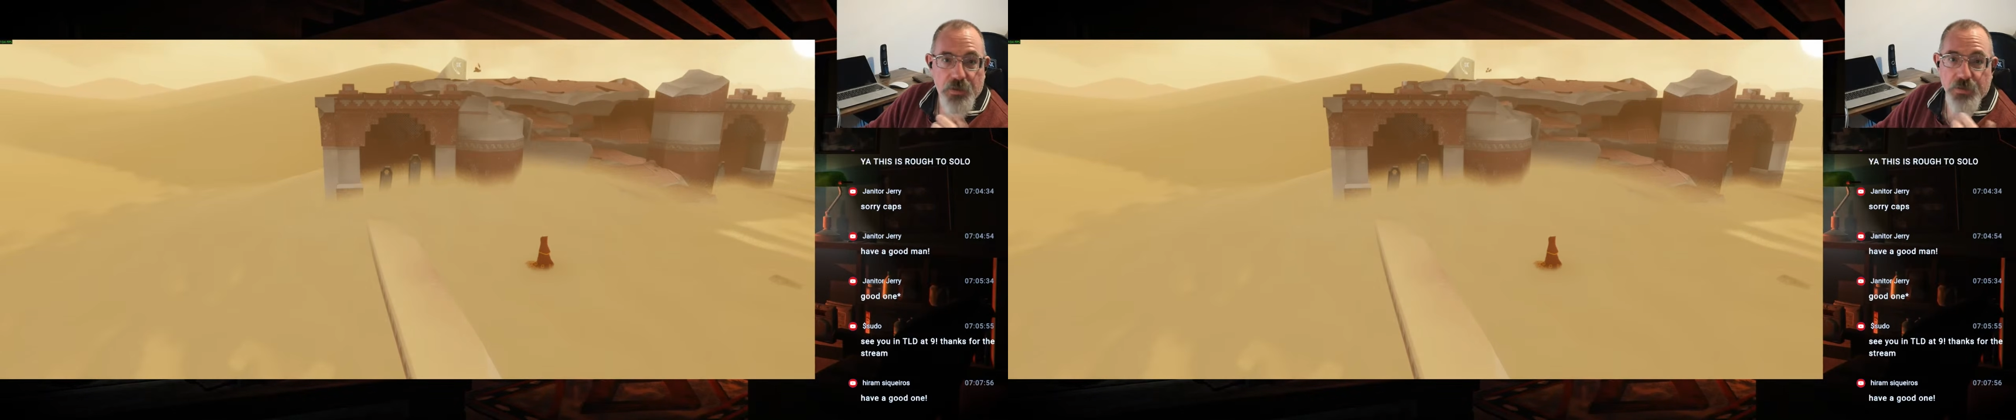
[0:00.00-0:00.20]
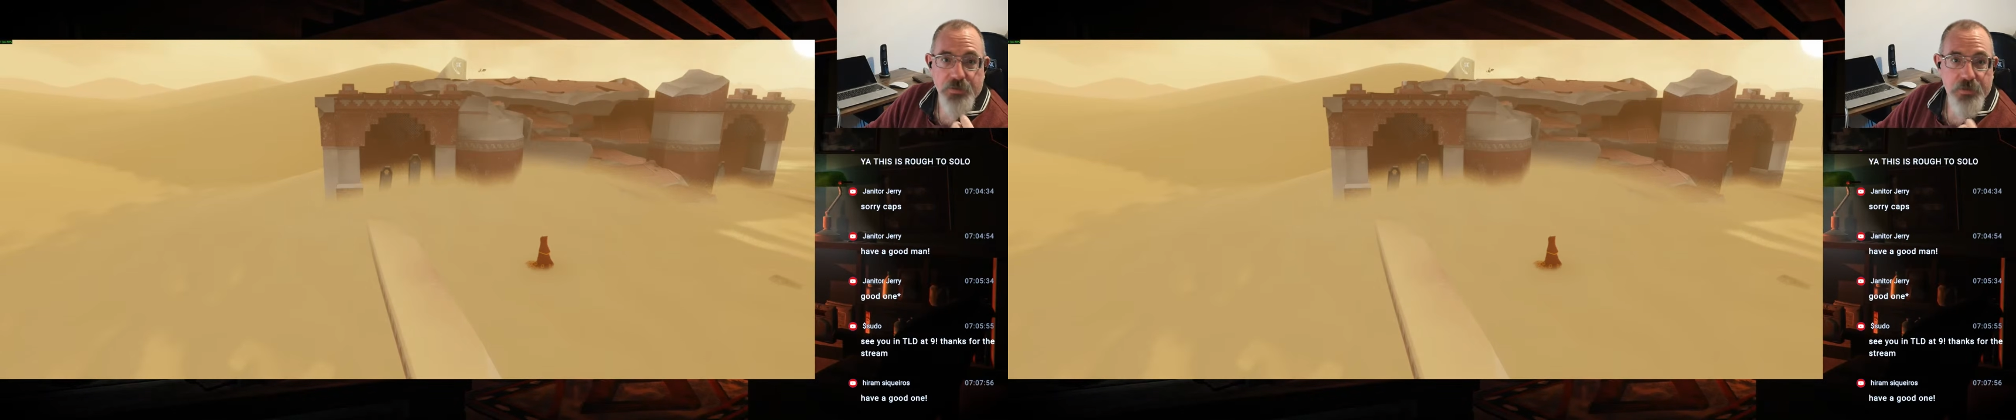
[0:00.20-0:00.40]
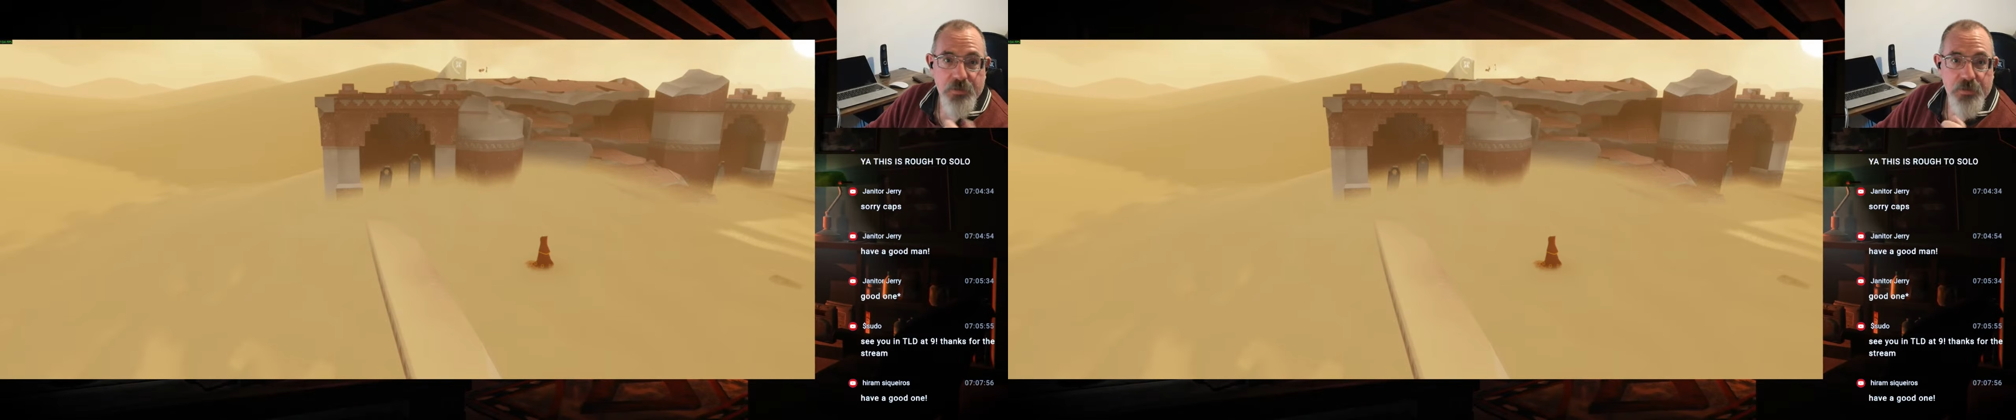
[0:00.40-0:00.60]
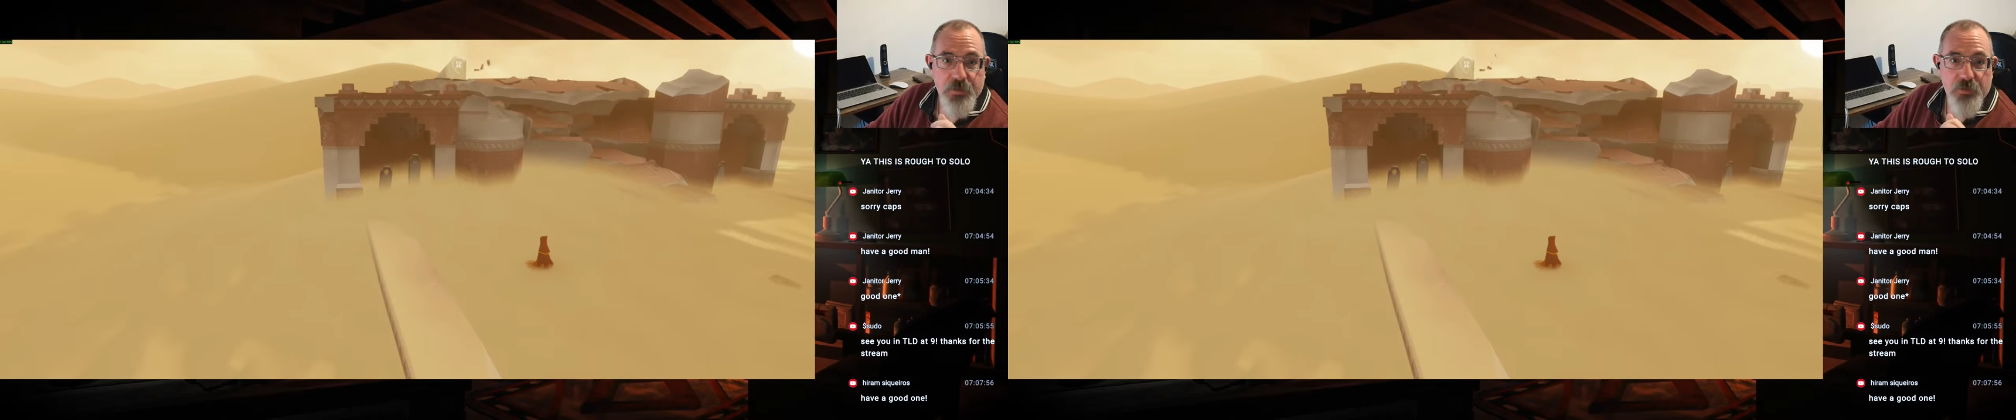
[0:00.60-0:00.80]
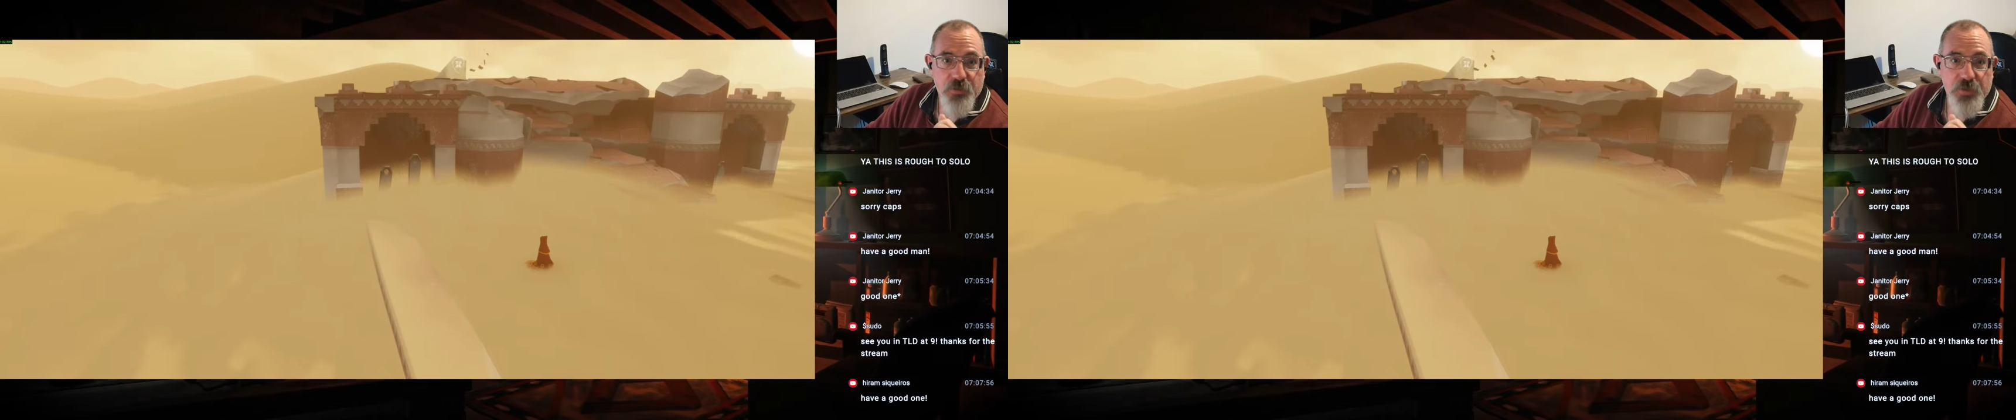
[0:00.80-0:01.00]
didn't
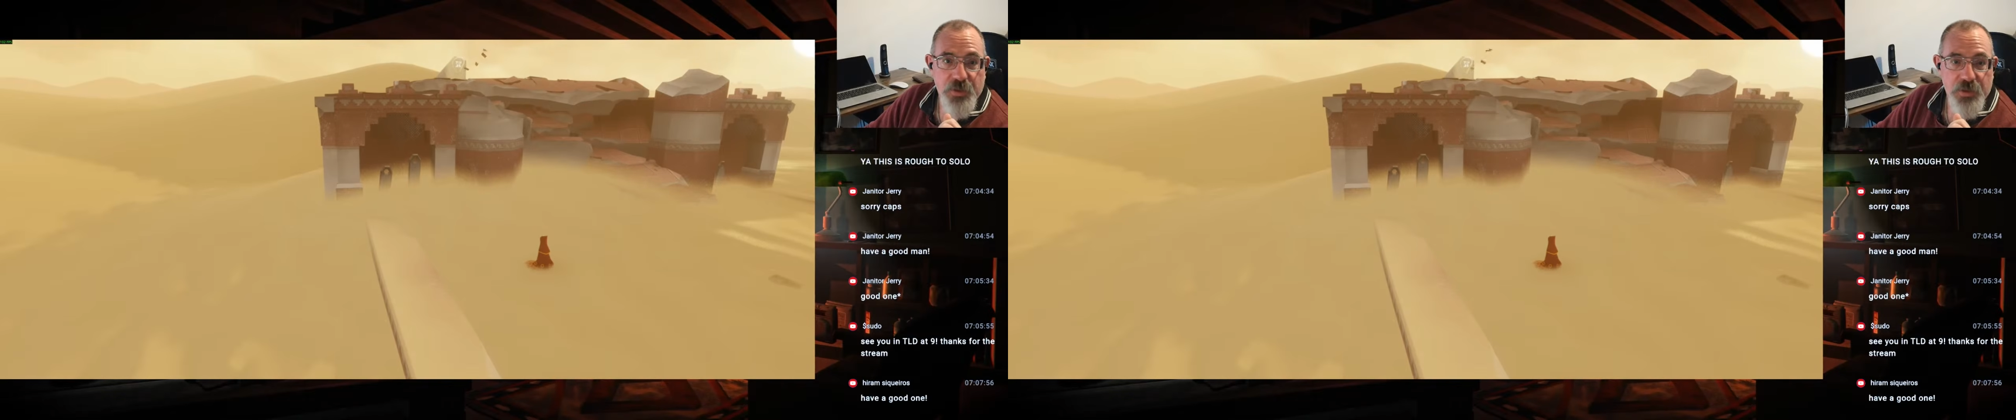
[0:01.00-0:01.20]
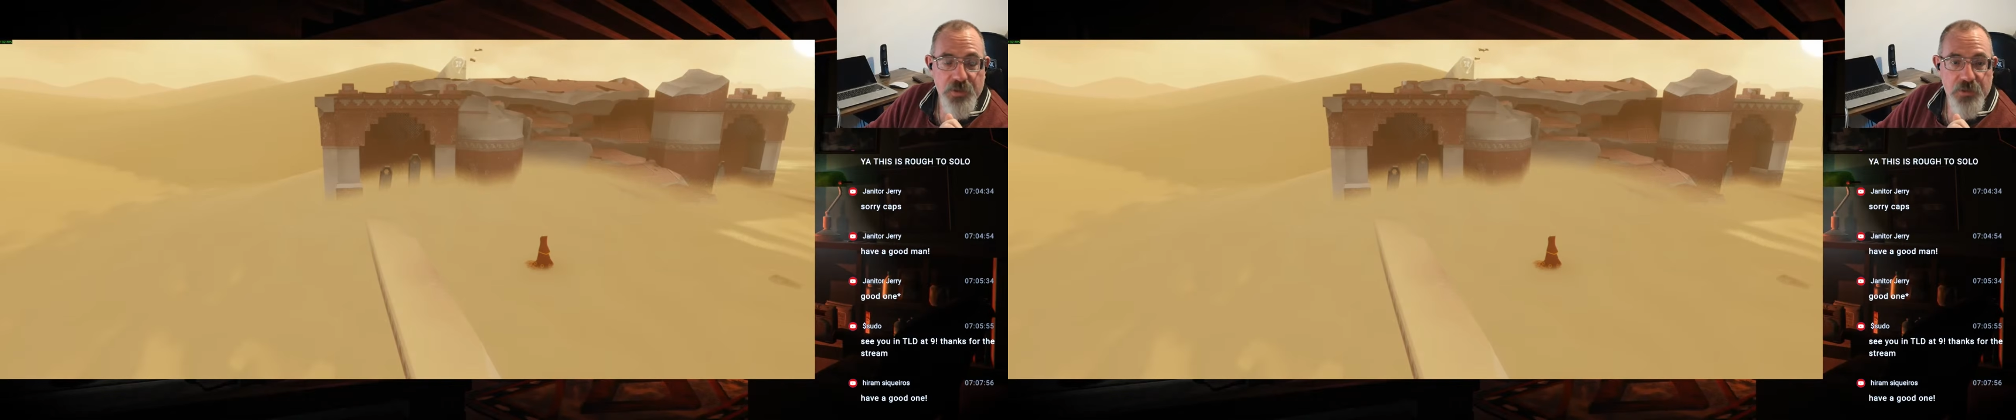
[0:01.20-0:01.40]
think it would be like